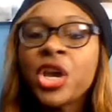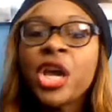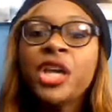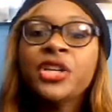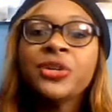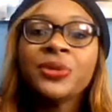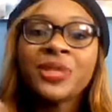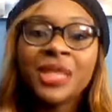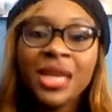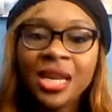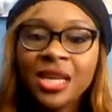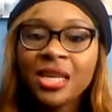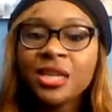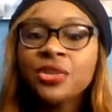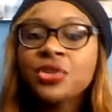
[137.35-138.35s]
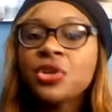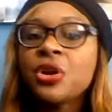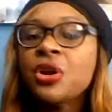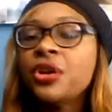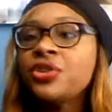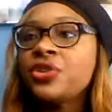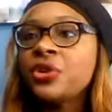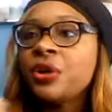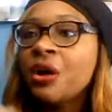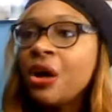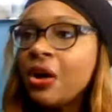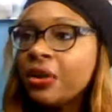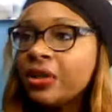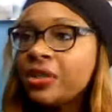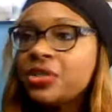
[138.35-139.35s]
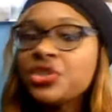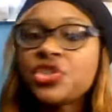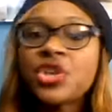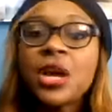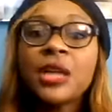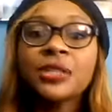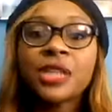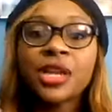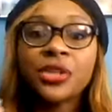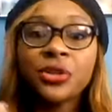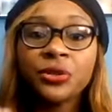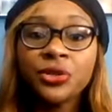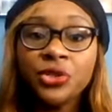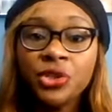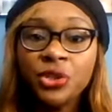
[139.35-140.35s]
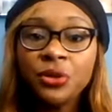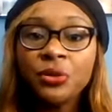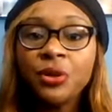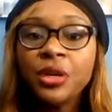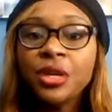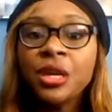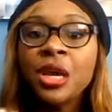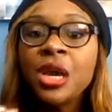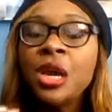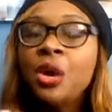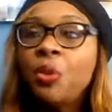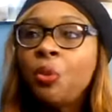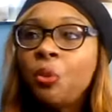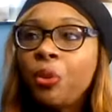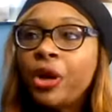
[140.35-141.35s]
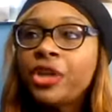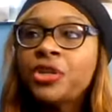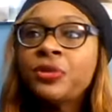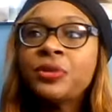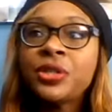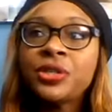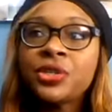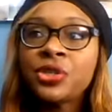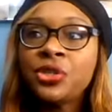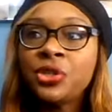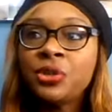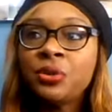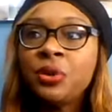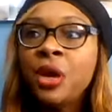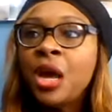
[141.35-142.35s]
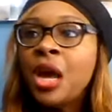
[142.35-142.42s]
You're taking charge, you're calling the shots, and you're doing what you need to do.